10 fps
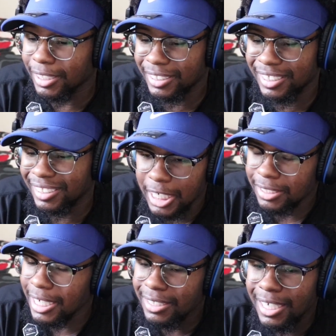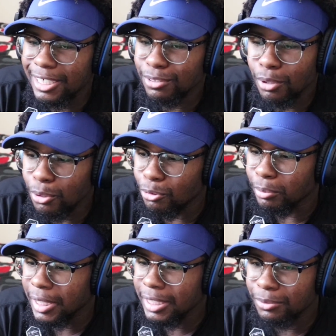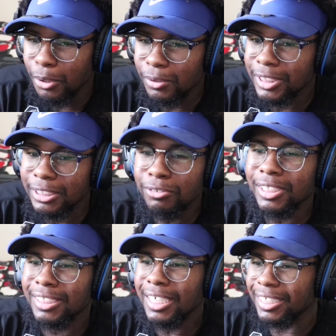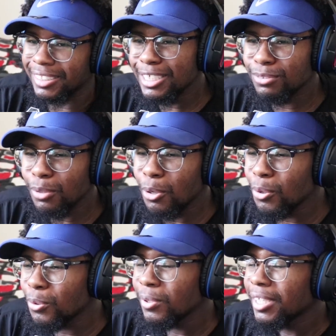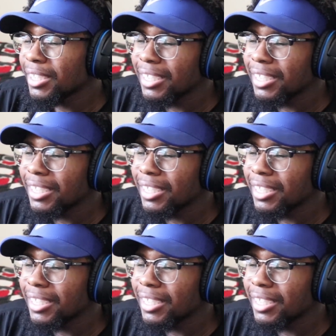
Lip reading: That's not his role, bro. His role is... You just said it. His role...